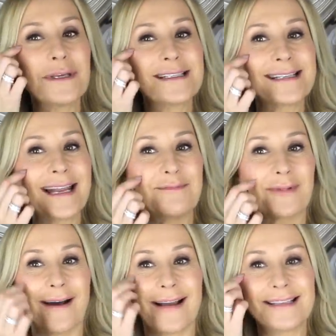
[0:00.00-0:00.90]
with sleep
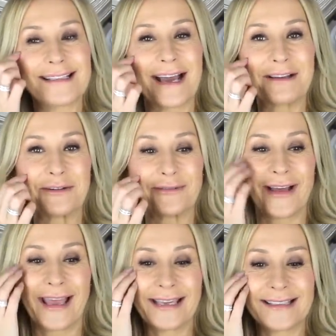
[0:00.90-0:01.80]
lines down your
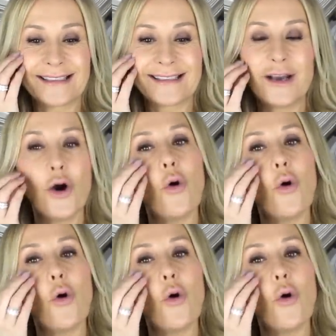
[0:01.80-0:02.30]
face